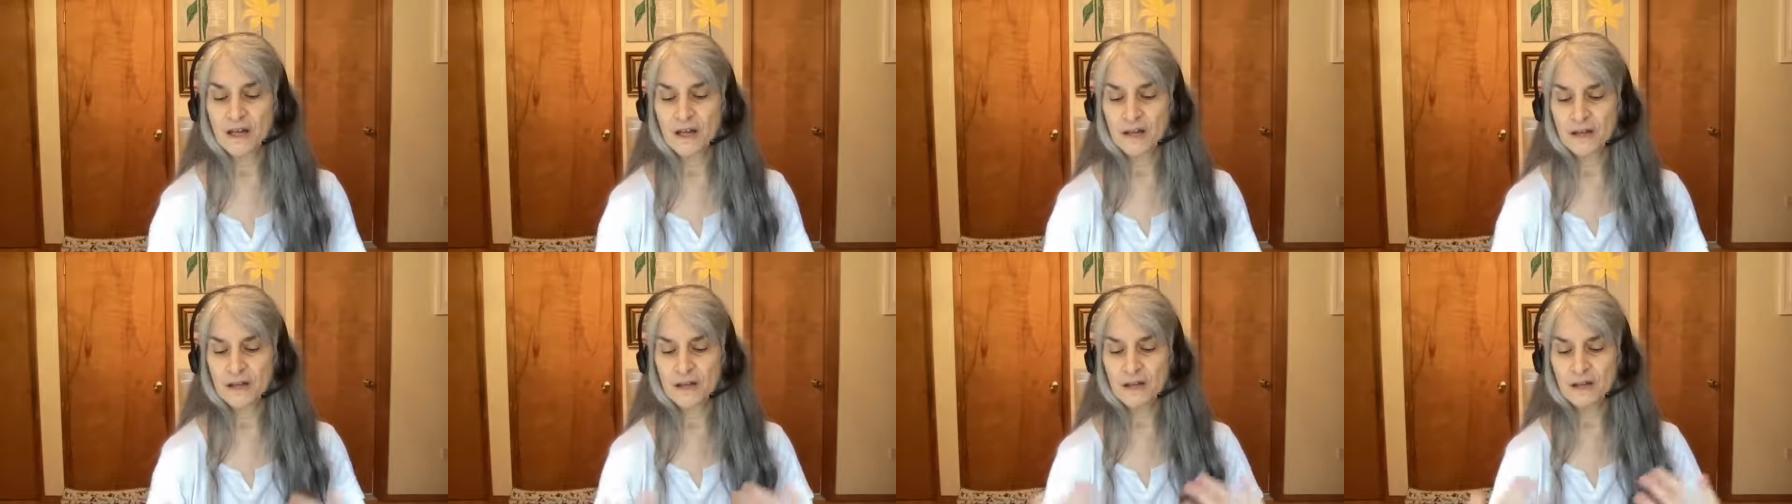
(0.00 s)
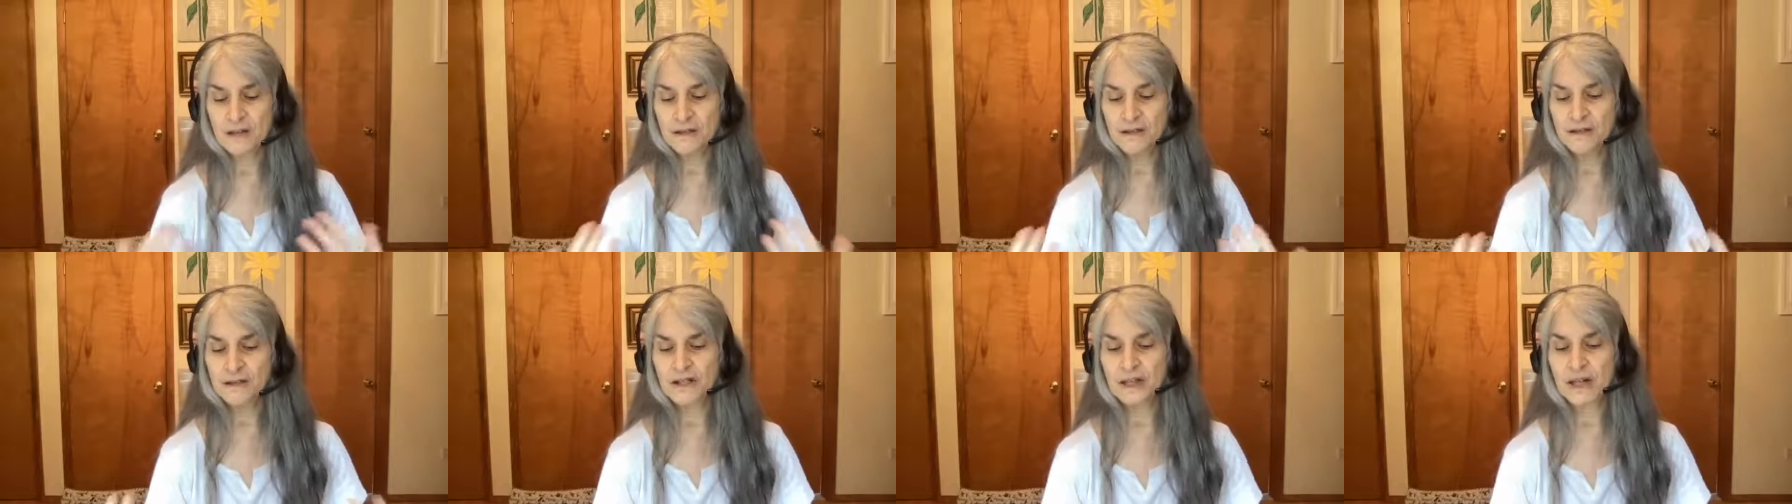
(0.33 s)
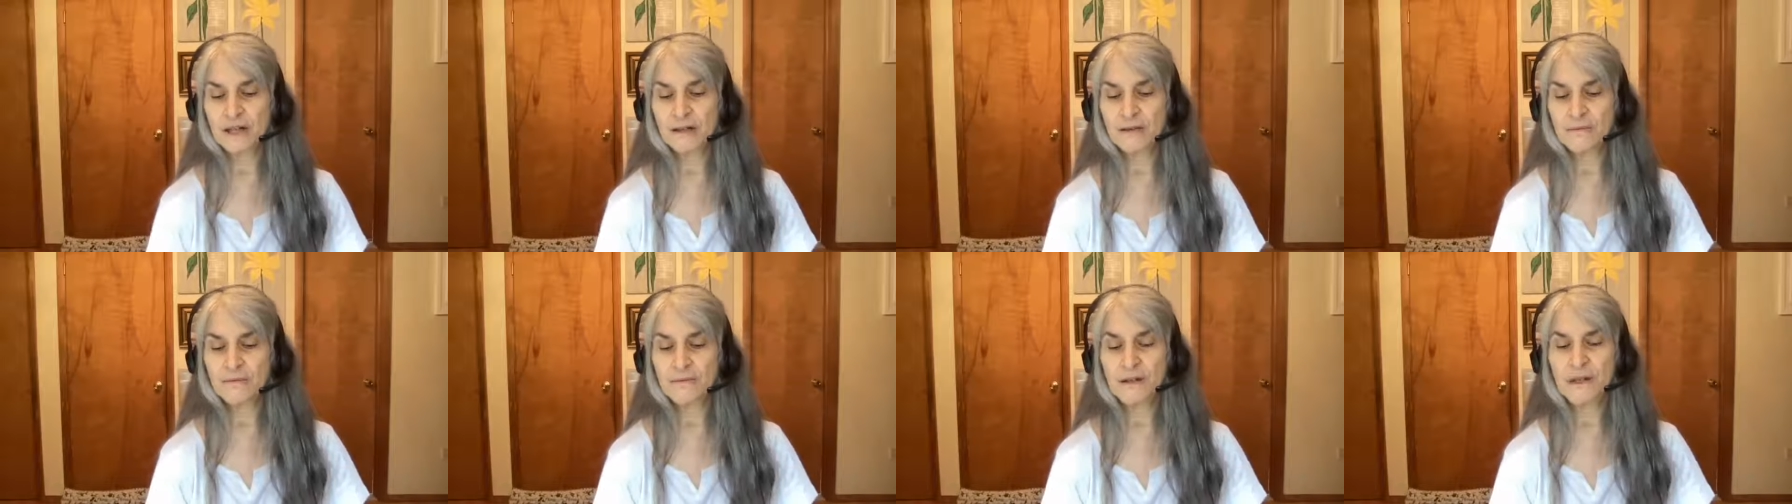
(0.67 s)
a
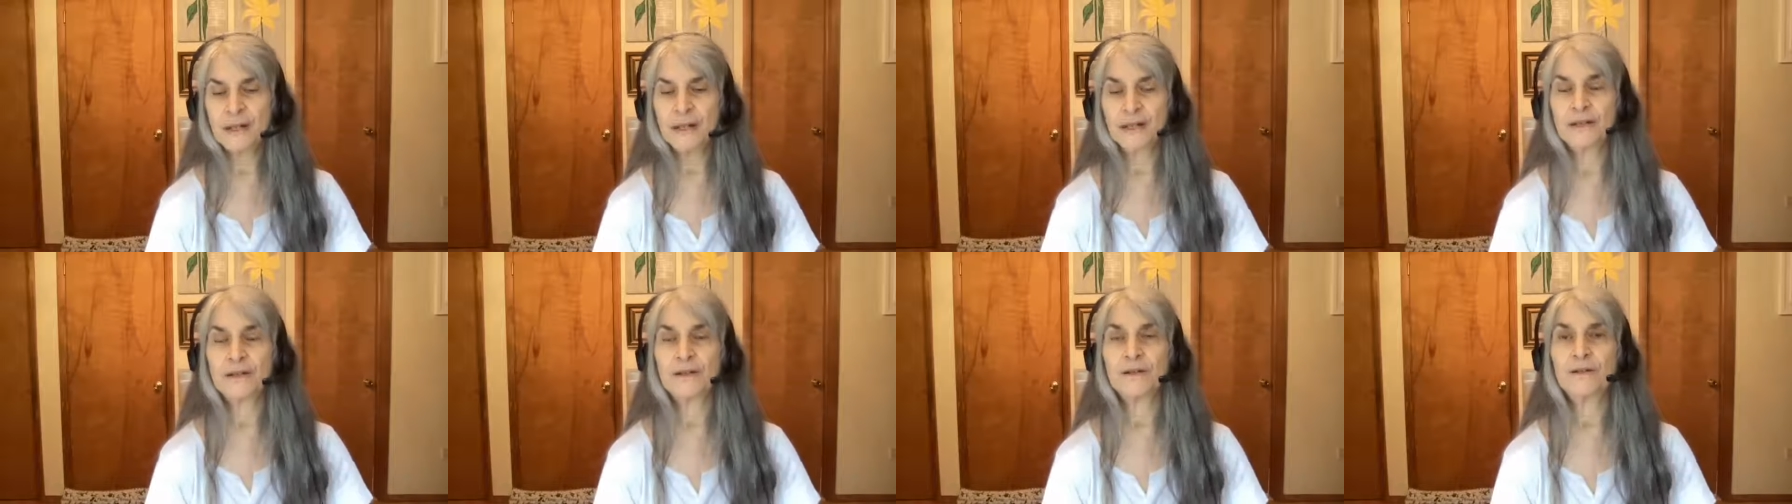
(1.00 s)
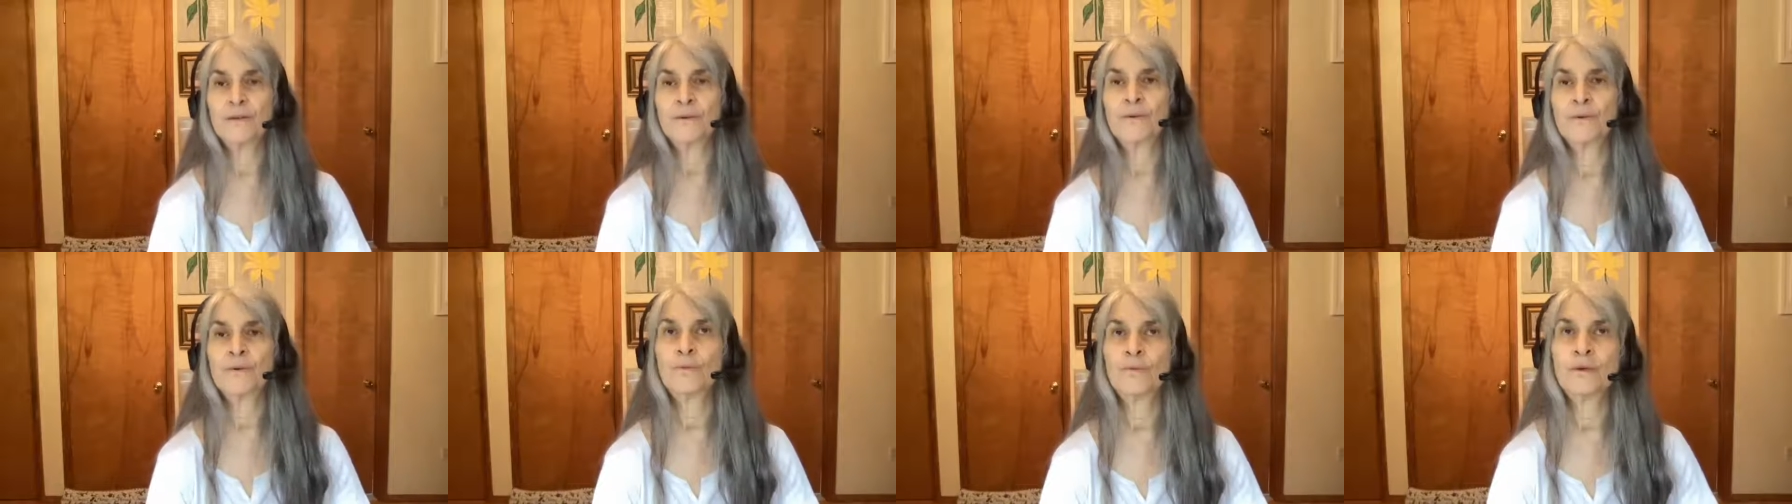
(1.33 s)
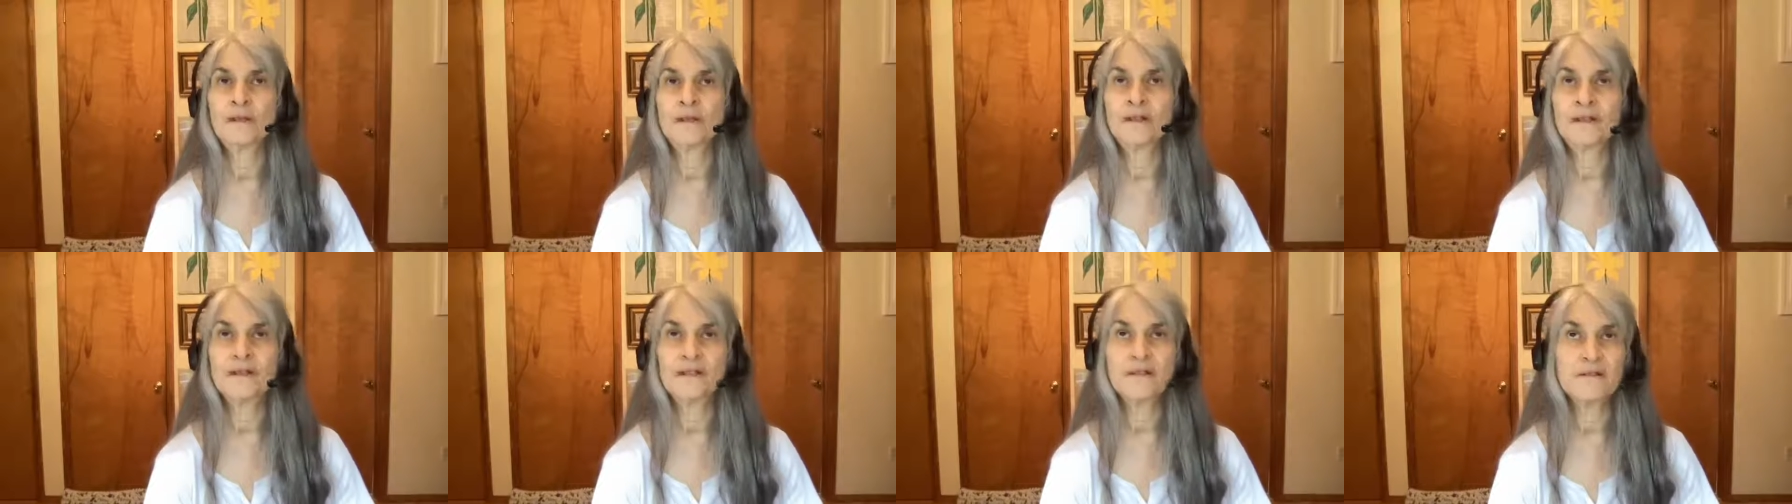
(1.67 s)
gentleman who
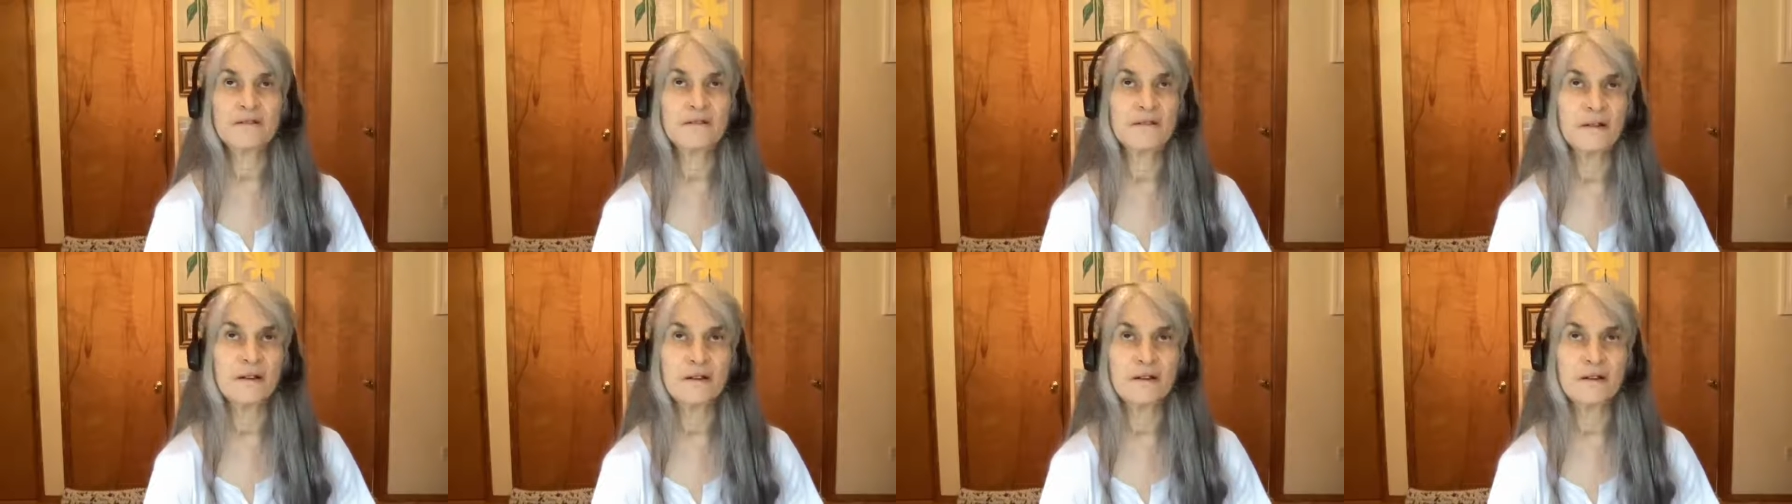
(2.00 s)
was,